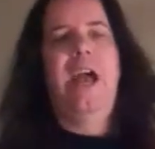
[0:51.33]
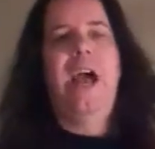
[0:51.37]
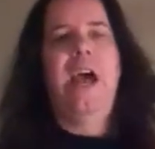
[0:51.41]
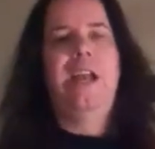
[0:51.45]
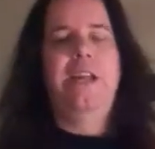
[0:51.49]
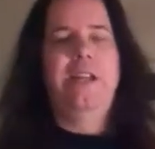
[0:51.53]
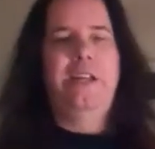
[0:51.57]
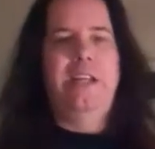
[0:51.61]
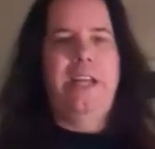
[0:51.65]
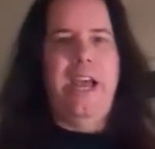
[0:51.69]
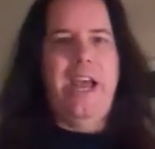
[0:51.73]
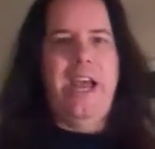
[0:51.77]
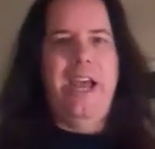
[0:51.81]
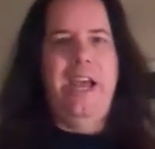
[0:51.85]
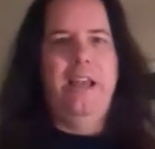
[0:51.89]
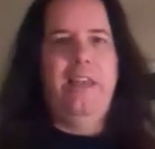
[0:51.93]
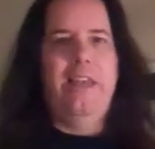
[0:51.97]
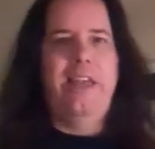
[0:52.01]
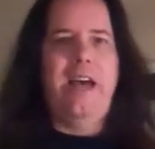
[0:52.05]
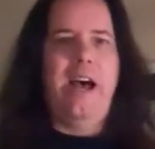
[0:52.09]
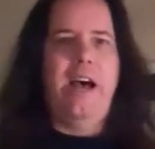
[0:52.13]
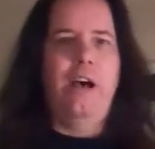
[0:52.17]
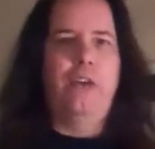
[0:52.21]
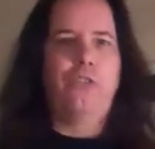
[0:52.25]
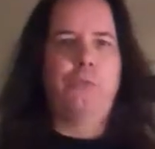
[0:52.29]
and in the
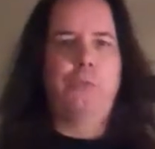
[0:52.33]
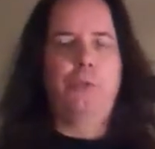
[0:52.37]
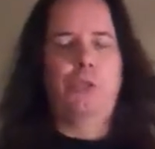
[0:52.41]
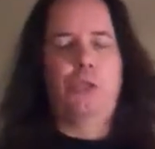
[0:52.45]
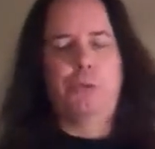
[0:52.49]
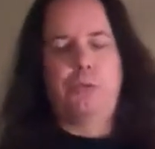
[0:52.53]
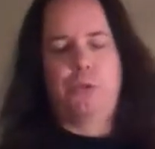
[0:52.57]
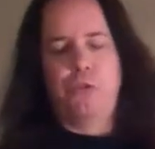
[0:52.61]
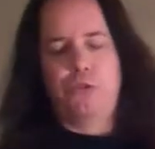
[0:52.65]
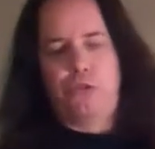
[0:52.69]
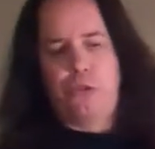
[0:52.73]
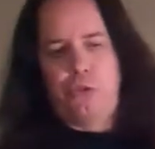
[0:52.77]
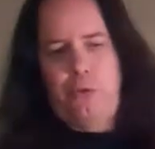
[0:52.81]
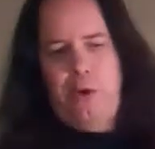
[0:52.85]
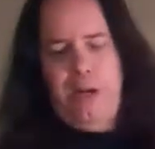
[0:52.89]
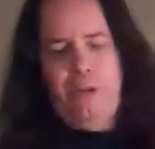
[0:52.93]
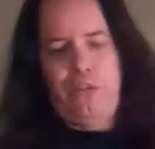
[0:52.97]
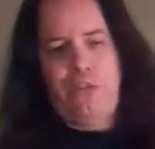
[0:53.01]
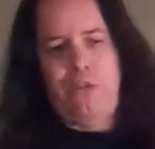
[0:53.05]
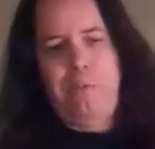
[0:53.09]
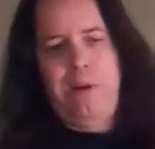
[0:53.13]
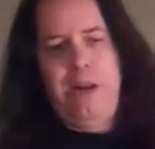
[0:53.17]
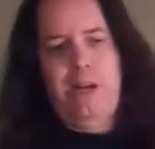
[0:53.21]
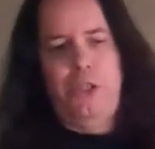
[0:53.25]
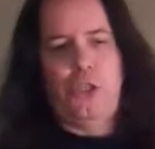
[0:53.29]
8th house, which rules
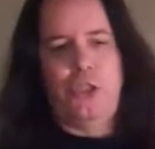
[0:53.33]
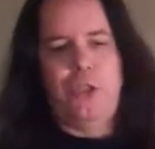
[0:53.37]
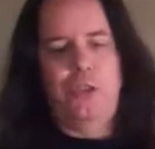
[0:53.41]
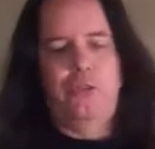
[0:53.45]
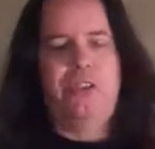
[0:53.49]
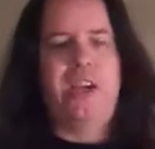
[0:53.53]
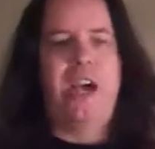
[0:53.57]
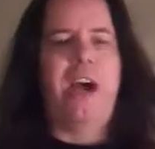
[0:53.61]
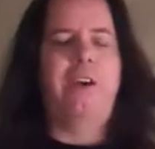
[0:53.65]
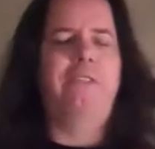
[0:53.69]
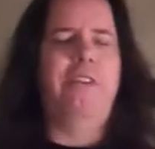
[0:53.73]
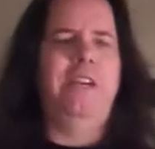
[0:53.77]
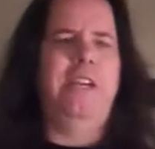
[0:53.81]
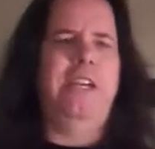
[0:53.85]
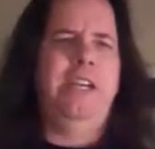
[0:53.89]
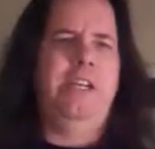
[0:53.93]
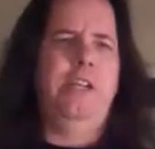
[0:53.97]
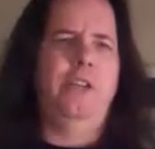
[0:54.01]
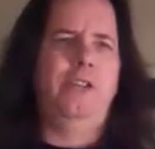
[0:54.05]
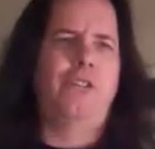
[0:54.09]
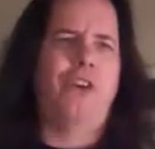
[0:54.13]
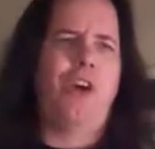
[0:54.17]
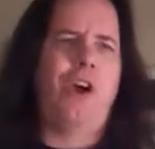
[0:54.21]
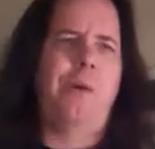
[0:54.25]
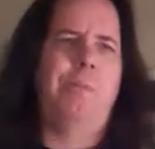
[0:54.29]
transformation of death, it
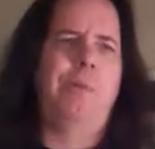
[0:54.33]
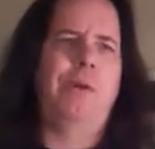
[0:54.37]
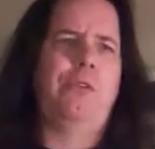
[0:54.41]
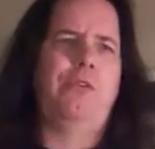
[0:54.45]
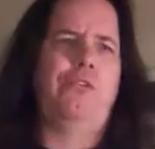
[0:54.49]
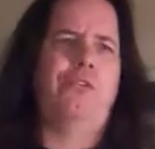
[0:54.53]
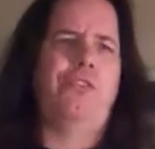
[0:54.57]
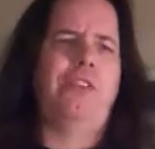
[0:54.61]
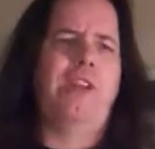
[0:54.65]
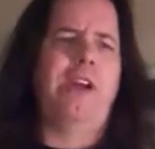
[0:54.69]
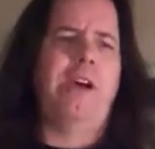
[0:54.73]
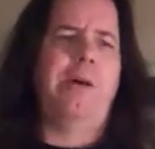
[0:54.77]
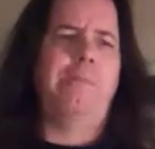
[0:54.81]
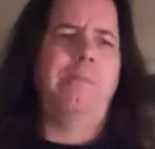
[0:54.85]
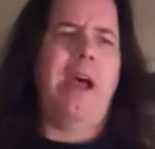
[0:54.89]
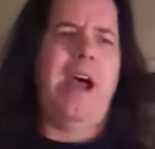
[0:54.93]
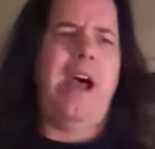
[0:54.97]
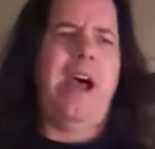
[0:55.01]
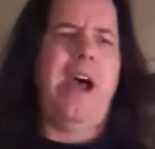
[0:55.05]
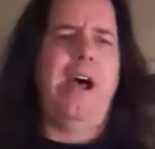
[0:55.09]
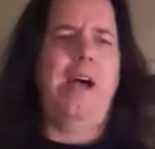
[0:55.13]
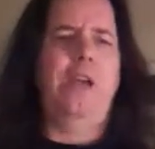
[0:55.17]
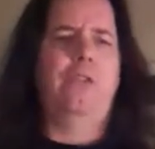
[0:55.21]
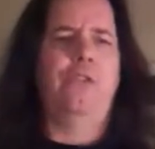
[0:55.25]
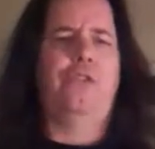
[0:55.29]
interprets them
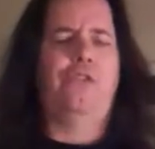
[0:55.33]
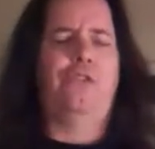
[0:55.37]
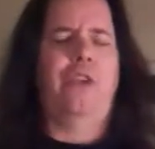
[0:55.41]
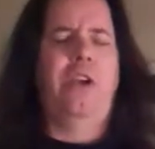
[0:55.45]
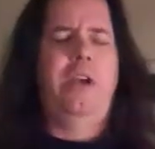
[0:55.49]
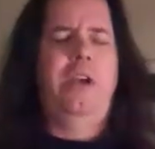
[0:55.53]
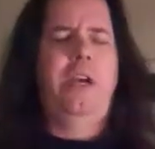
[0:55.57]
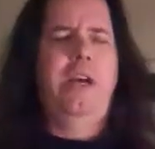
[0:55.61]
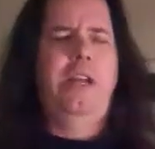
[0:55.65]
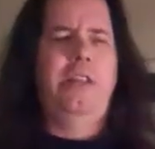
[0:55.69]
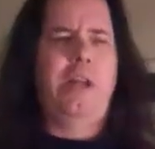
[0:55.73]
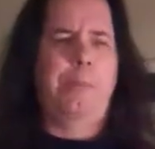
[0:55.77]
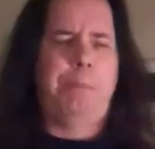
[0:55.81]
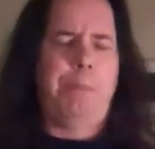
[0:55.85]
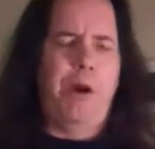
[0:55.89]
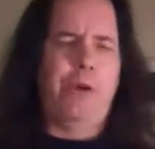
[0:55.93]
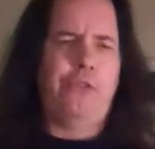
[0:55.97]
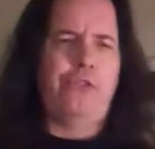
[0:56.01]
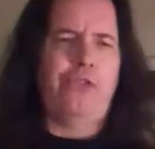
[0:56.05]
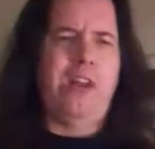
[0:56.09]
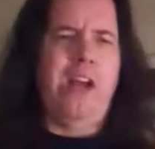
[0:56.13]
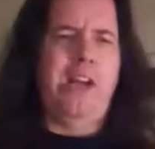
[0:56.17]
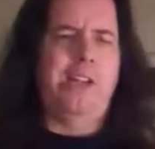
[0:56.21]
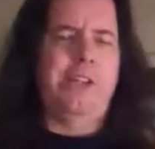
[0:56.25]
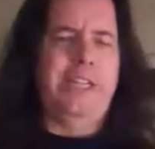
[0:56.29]
as, their
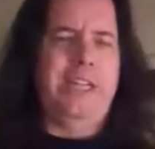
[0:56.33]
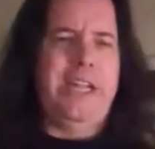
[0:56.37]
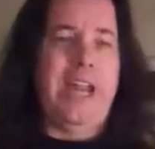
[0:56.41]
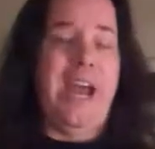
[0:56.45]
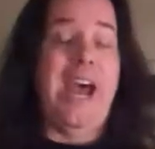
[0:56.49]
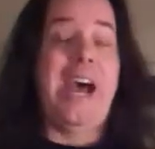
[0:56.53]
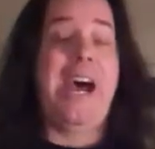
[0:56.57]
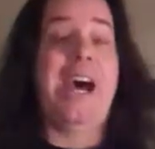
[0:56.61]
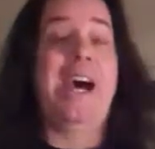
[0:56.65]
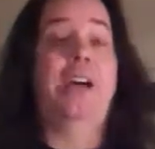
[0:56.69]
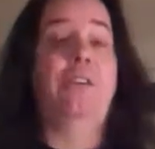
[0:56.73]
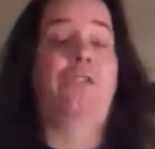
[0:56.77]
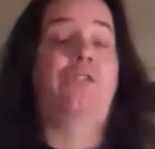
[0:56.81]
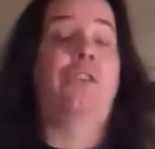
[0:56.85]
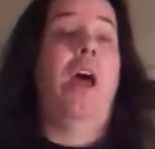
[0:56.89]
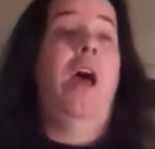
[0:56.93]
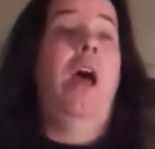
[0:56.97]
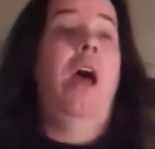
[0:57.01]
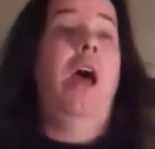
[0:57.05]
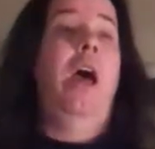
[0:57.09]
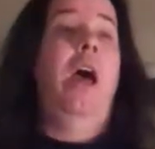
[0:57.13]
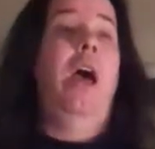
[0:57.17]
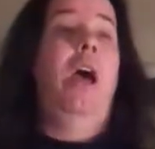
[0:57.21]
personality as,